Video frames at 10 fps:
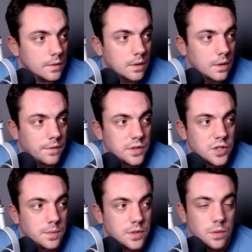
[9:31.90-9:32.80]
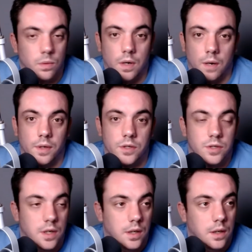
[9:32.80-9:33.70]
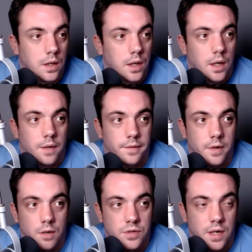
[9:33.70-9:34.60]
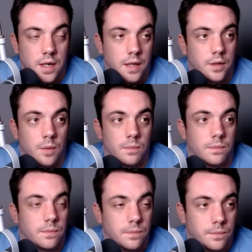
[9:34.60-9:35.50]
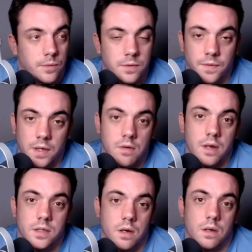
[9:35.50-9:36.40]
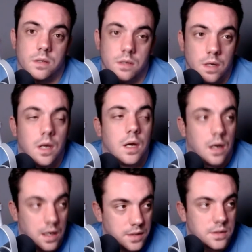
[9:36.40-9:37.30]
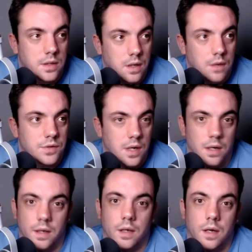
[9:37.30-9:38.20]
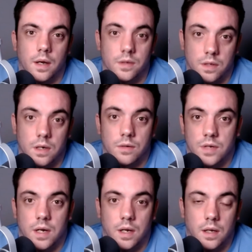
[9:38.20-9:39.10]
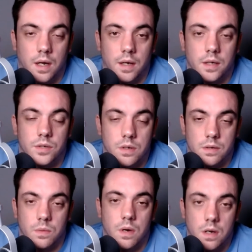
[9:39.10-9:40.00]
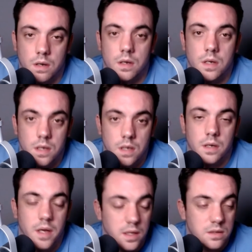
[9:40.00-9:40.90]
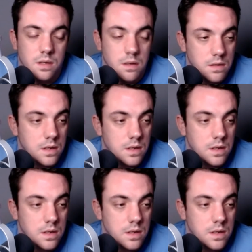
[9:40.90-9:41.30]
I think Jimmy G will go next year. Carl Shanahan don't put his finger out his ass. I could see Kyle Shanahan, go, uh, Shanahan going next year as well. Easy.